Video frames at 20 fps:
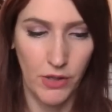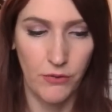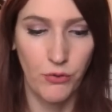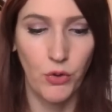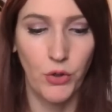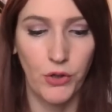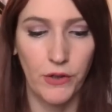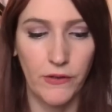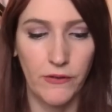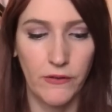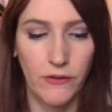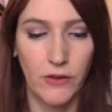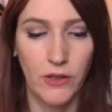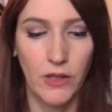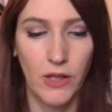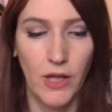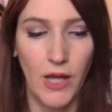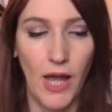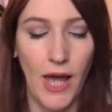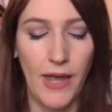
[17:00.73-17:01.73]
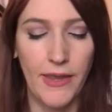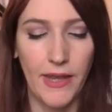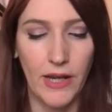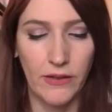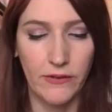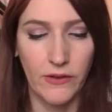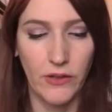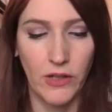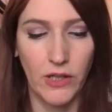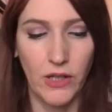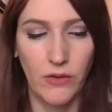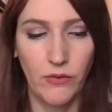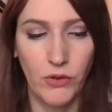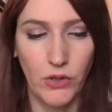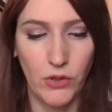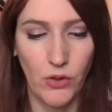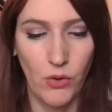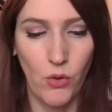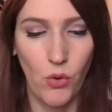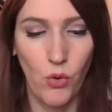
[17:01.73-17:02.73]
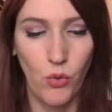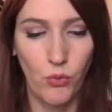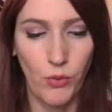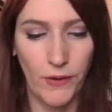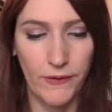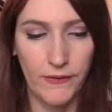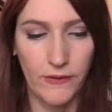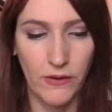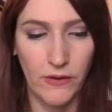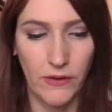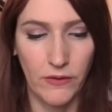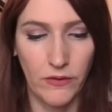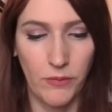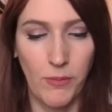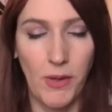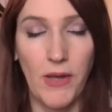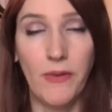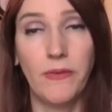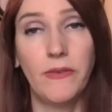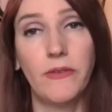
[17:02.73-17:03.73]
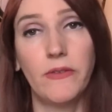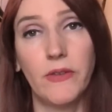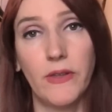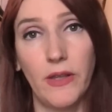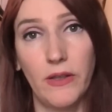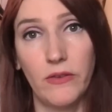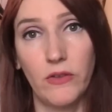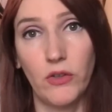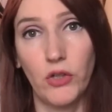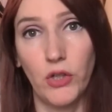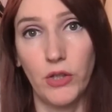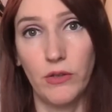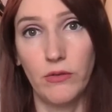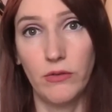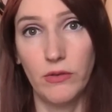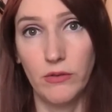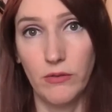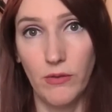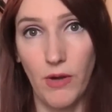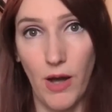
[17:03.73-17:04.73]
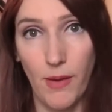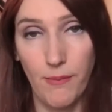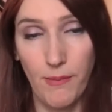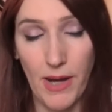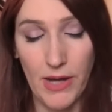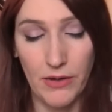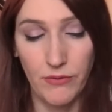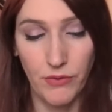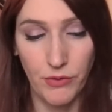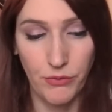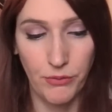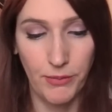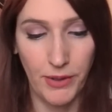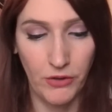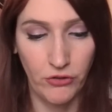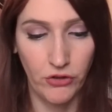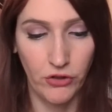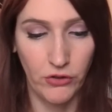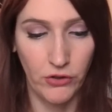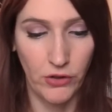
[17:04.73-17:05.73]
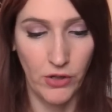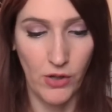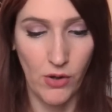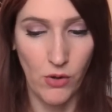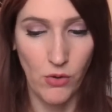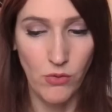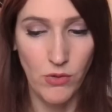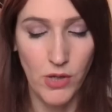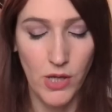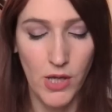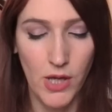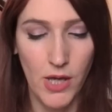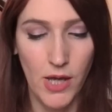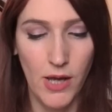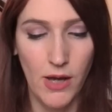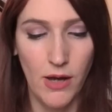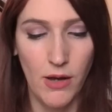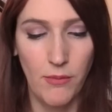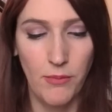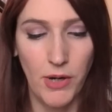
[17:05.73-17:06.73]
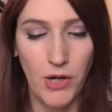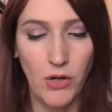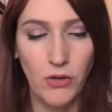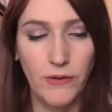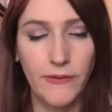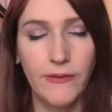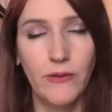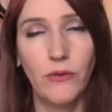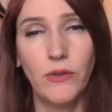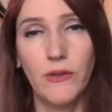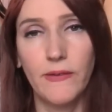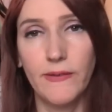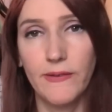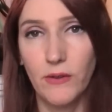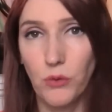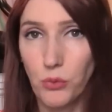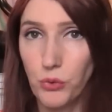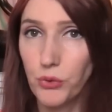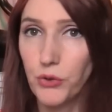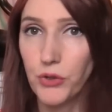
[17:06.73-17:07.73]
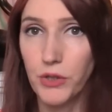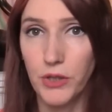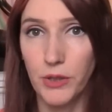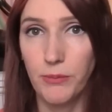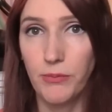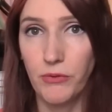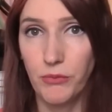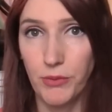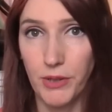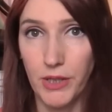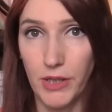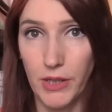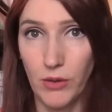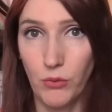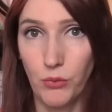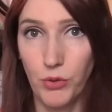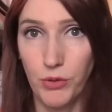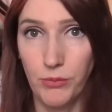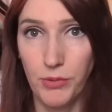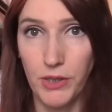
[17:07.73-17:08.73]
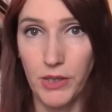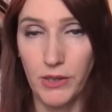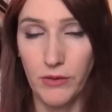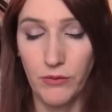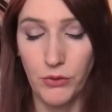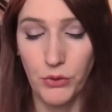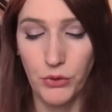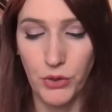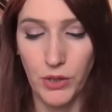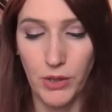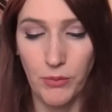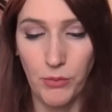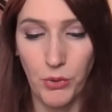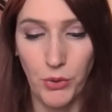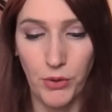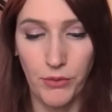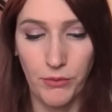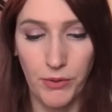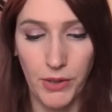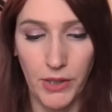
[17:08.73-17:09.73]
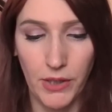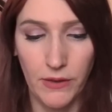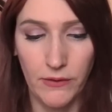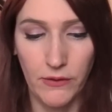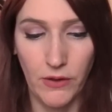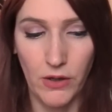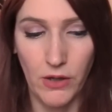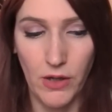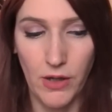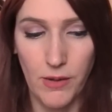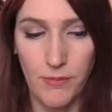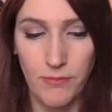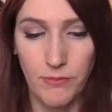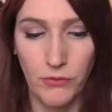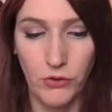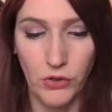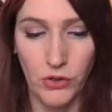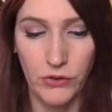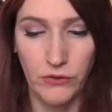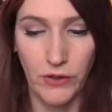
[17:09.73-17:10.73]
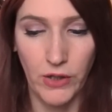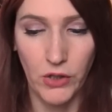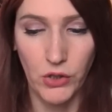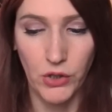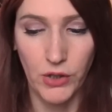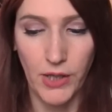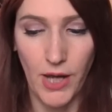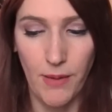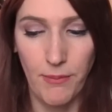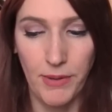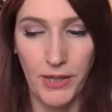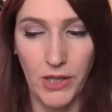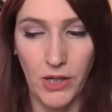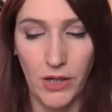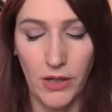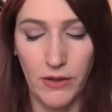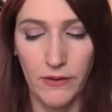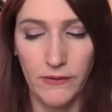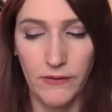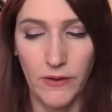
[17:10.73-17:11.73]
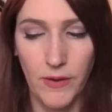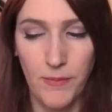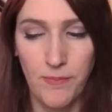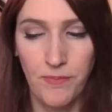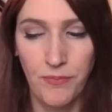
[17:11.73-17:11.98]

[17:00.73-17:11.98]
of course. And then it's going to give you the whole rest of this month. So that's a good amount of information to know. But also, the solar eclipse reading would be really important reading to, um, to take a look at because